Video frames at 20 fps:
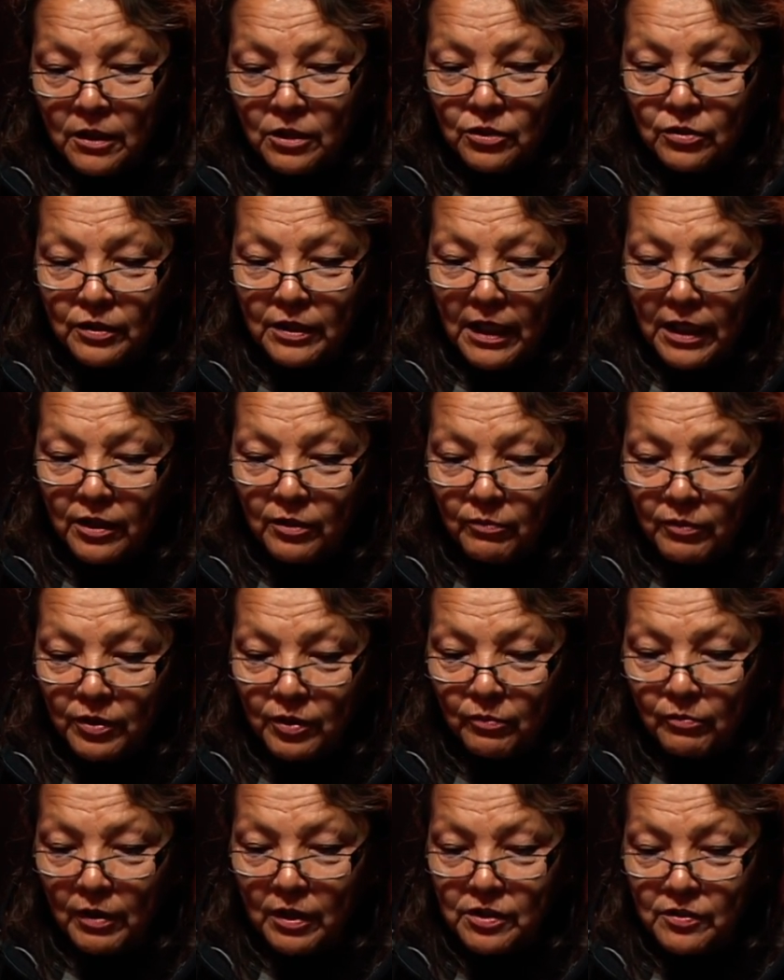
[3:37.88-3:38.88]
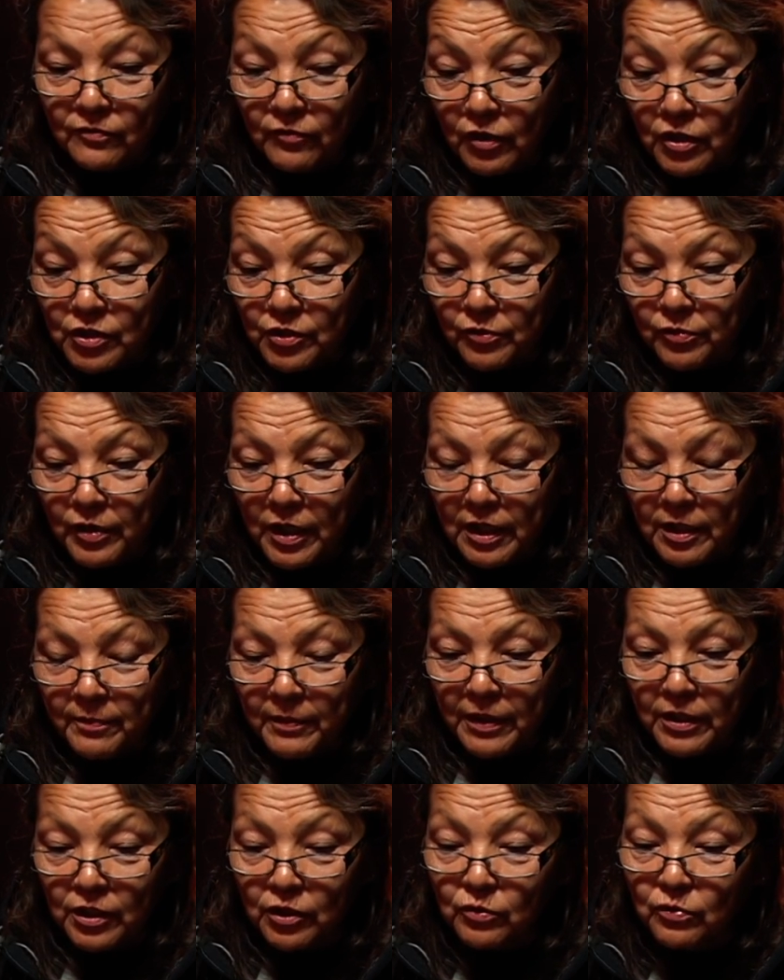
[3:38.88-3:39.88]
Together with the reservoirs created
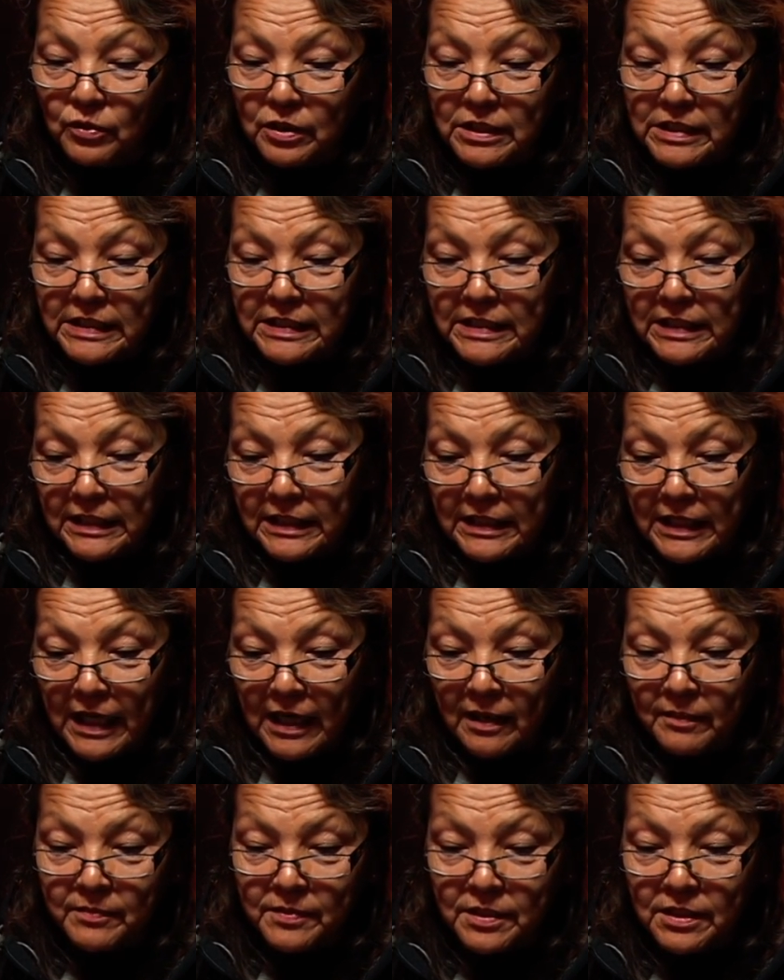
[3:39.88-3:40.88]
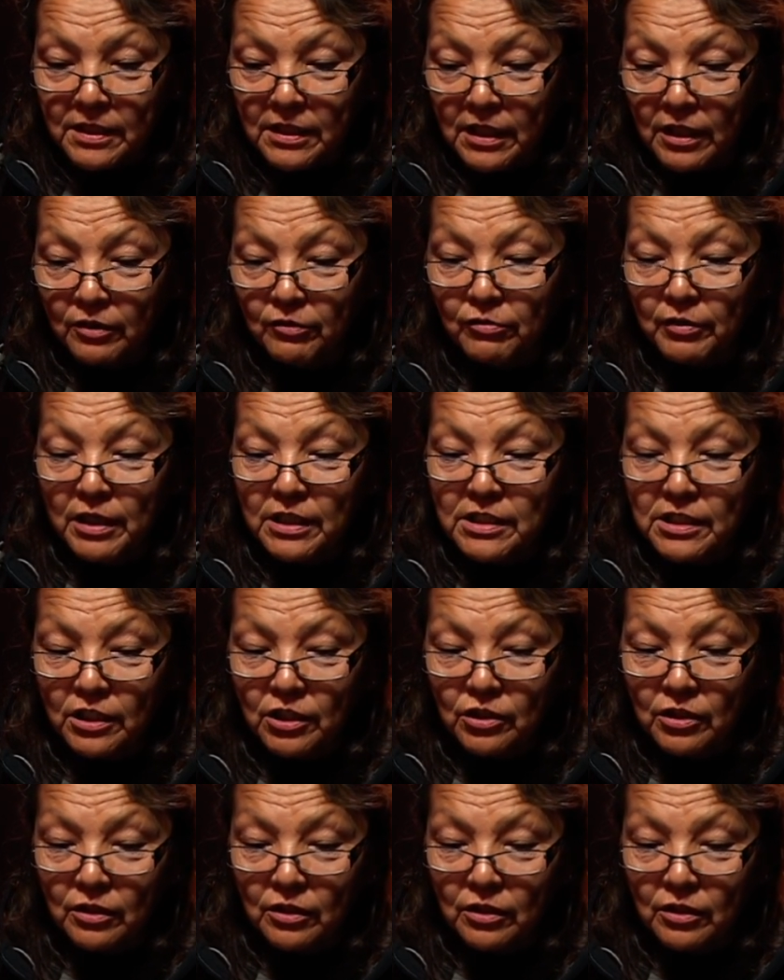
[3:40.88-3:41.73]
by the two existing dams, it creates